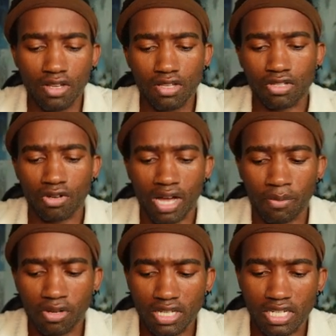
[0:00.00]
So
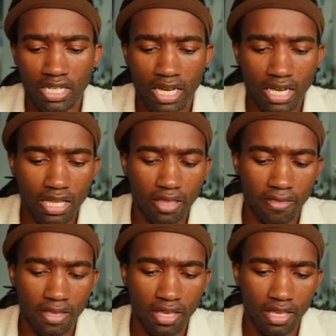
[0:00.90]
I'm going to check
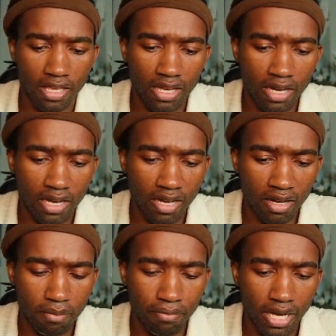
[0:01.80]
the
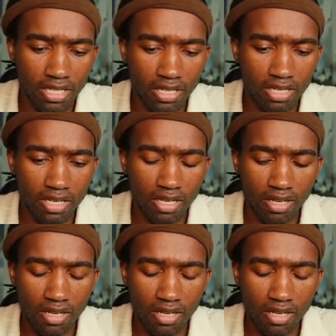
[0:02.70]
budget,